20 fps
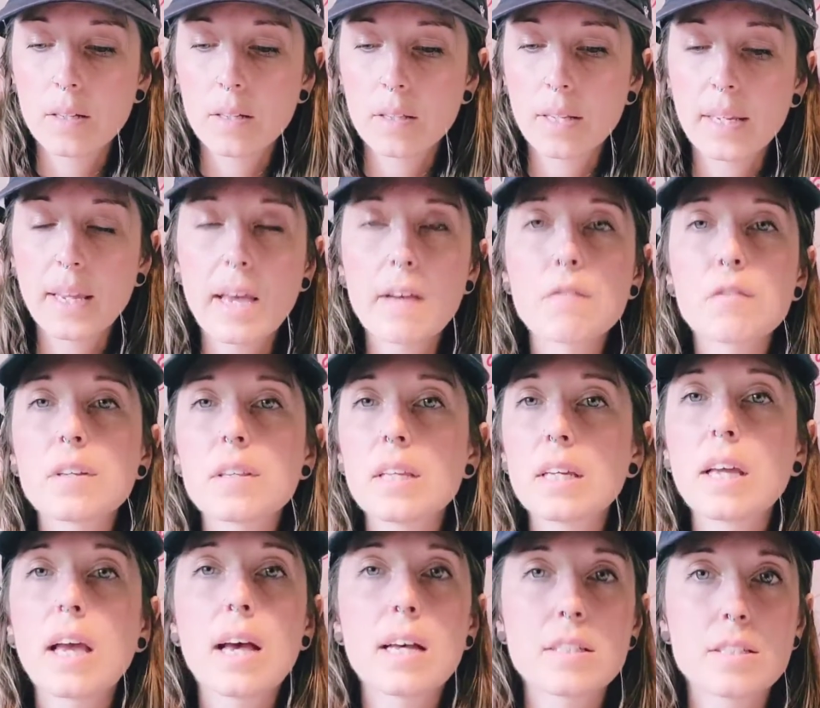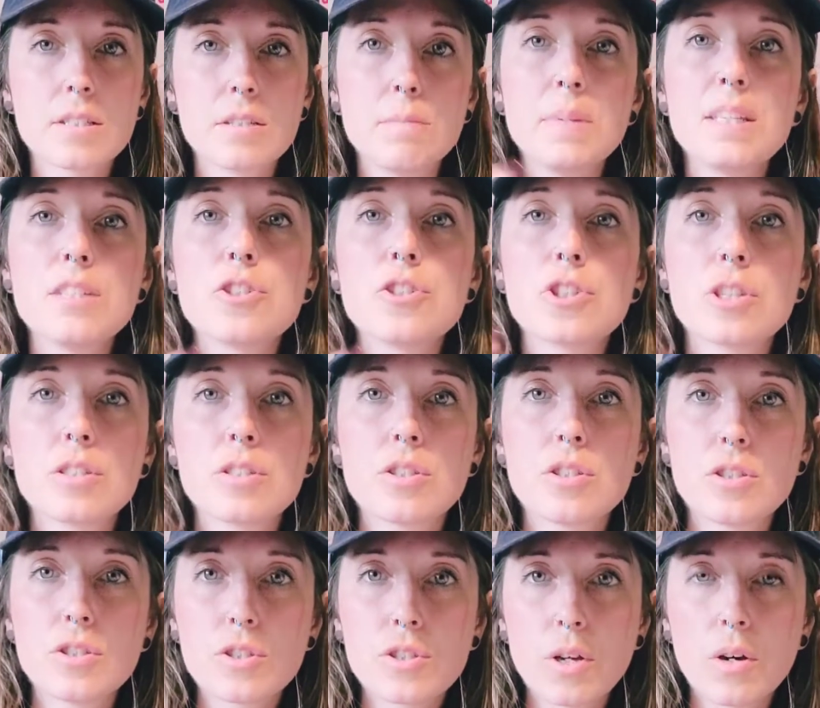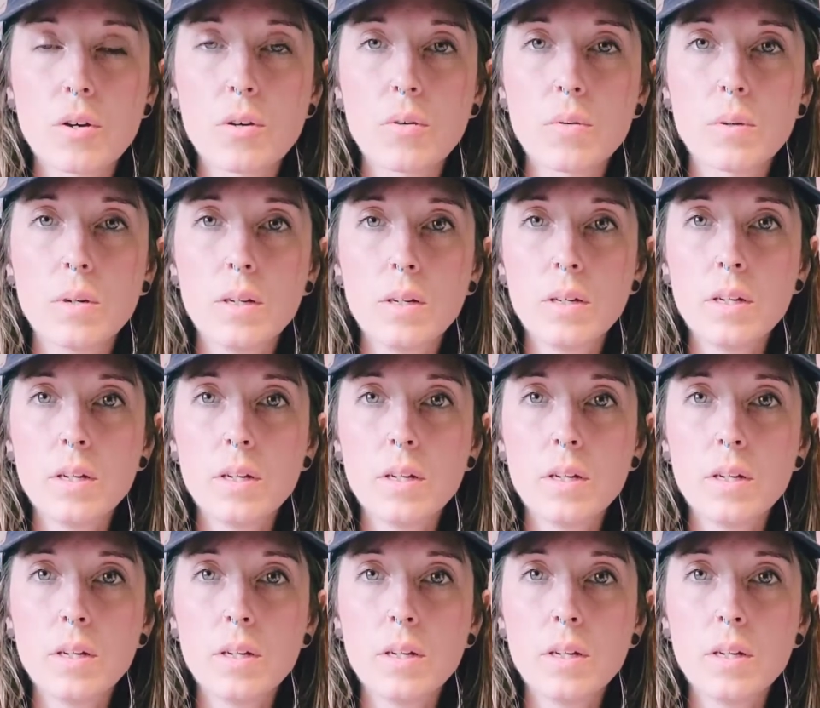Like everything has to be just so.